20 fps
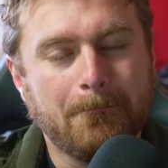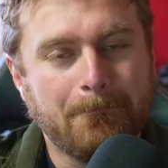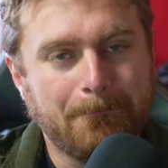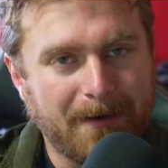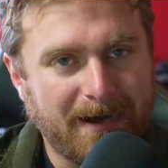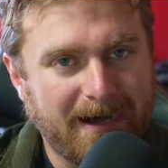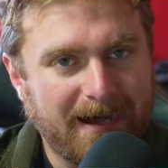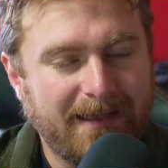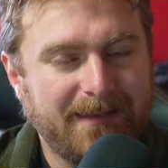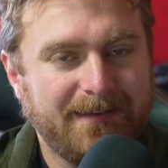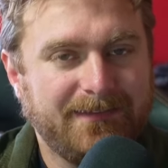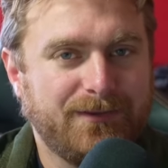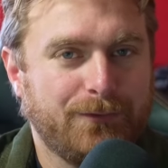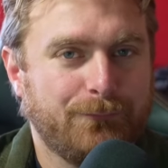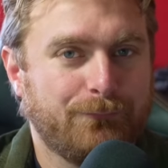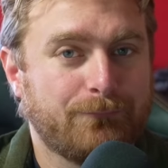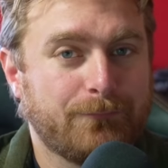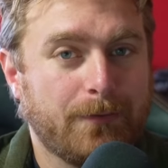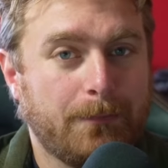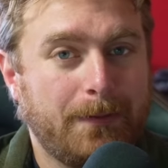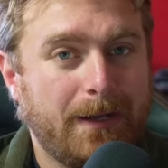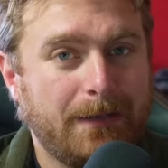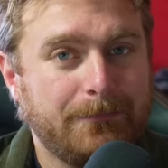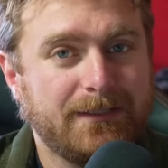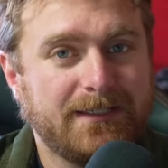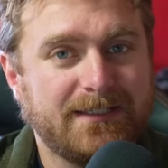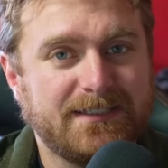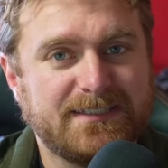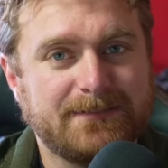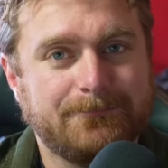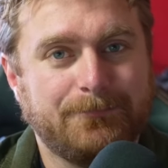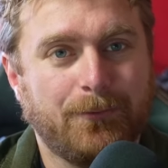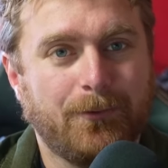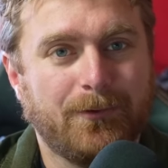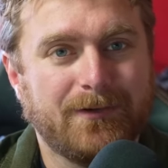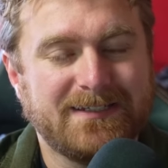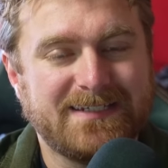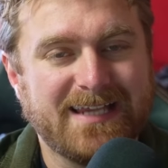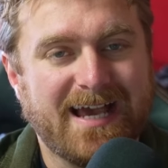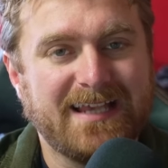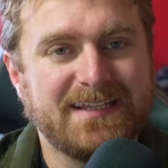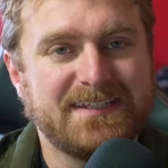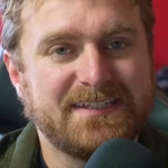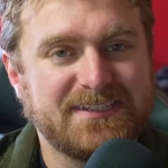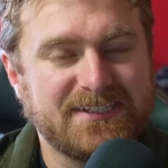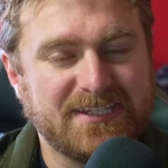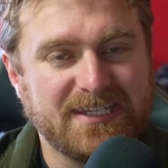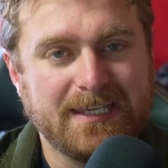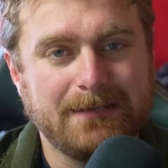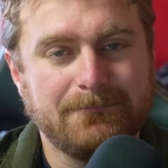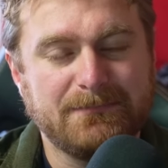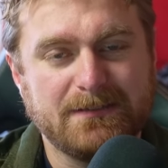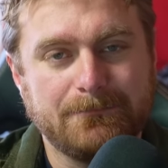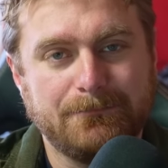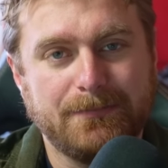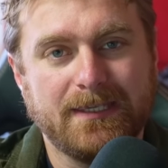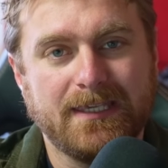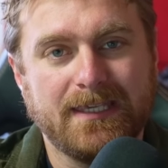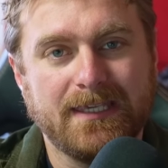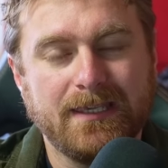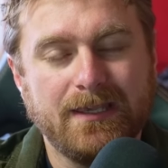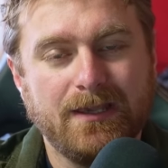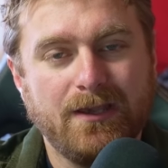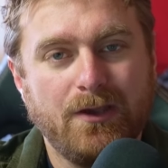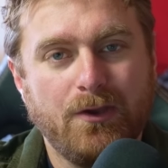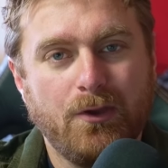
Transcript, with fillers: but that Republican support does seem to be